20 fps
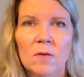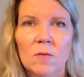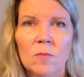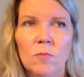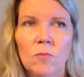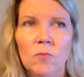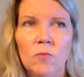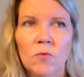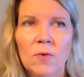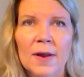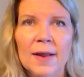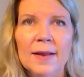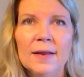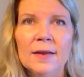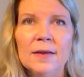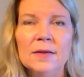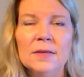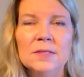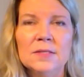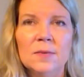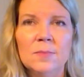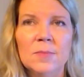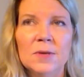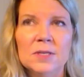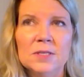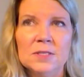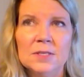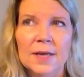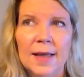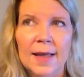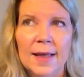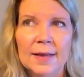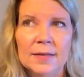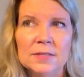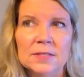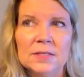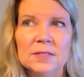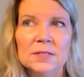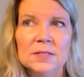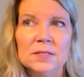bring some
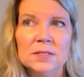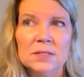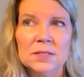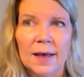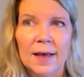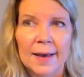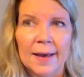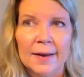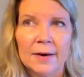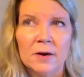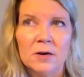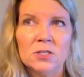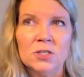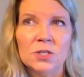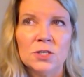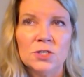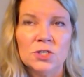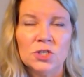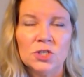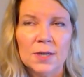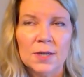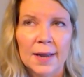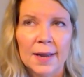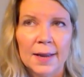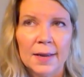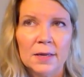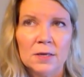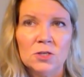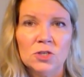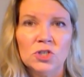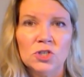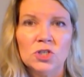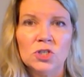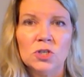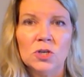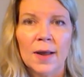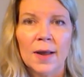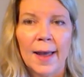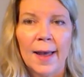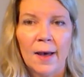intense desire to change
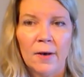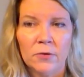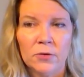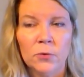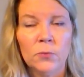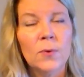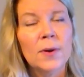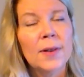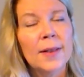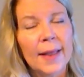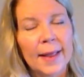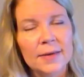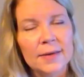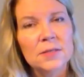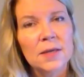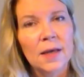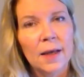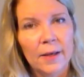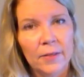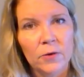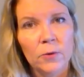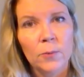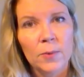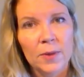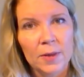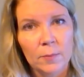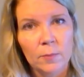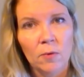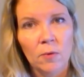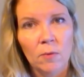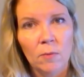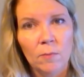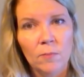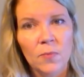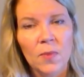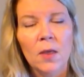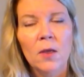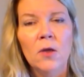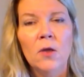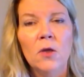how you relate to other people.
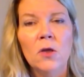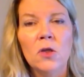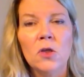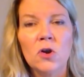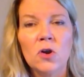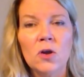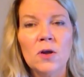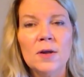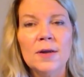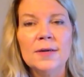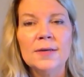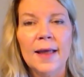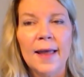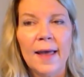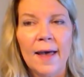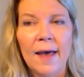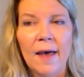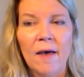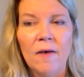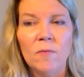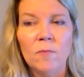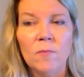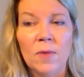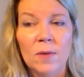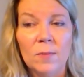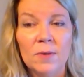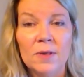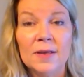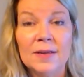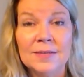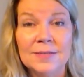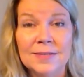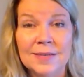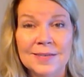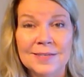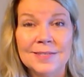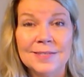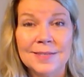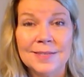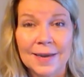You're going to have maybe
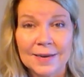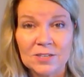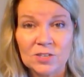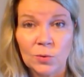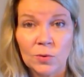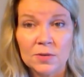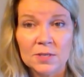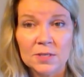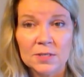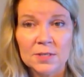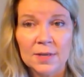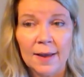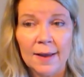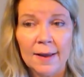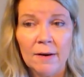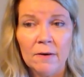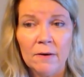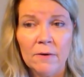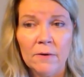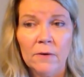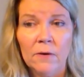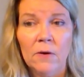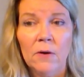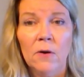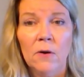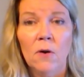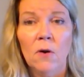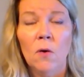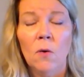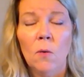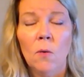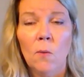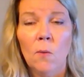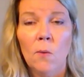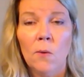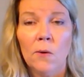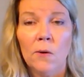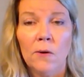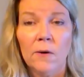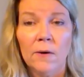intense sexual desire
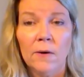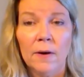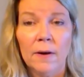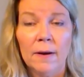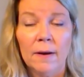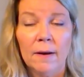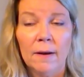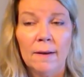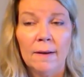or